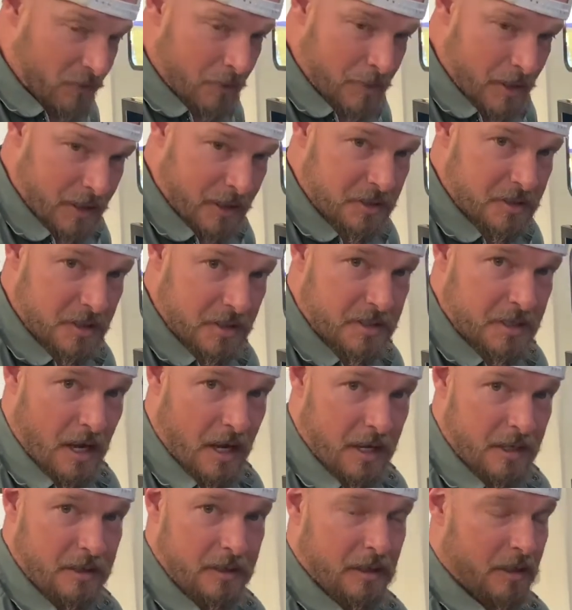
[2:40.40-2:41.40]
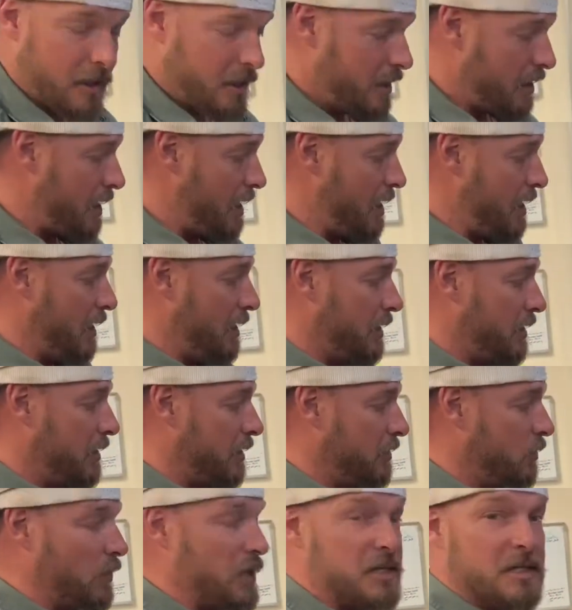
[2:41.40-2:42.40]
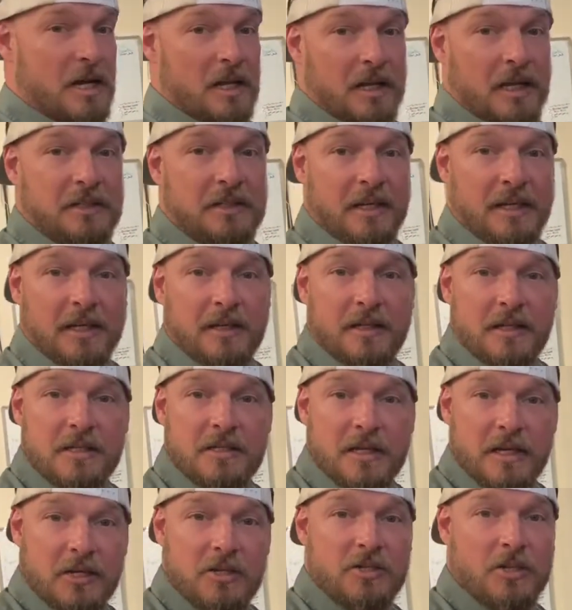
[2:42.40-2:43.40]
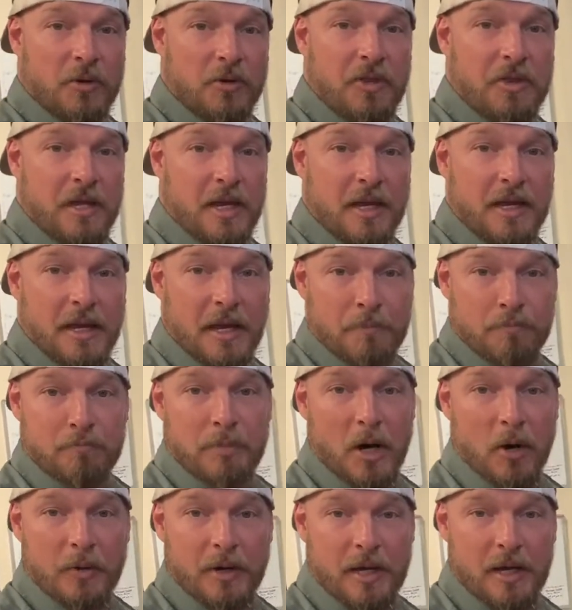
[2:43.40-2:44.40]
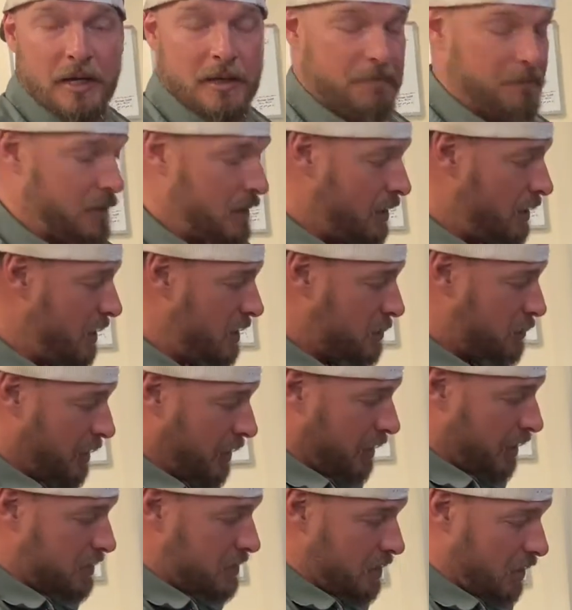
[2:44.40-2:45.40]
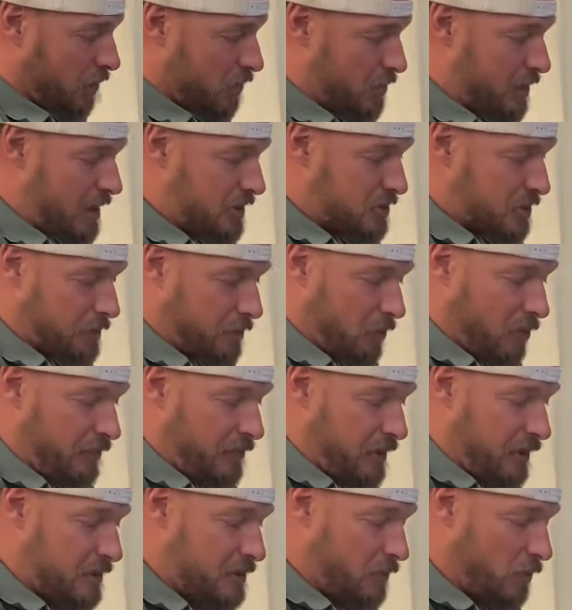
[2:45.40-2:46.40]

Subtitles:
minutes aside, and the reason I like to get these things so thick and bone in is because it creates a perfect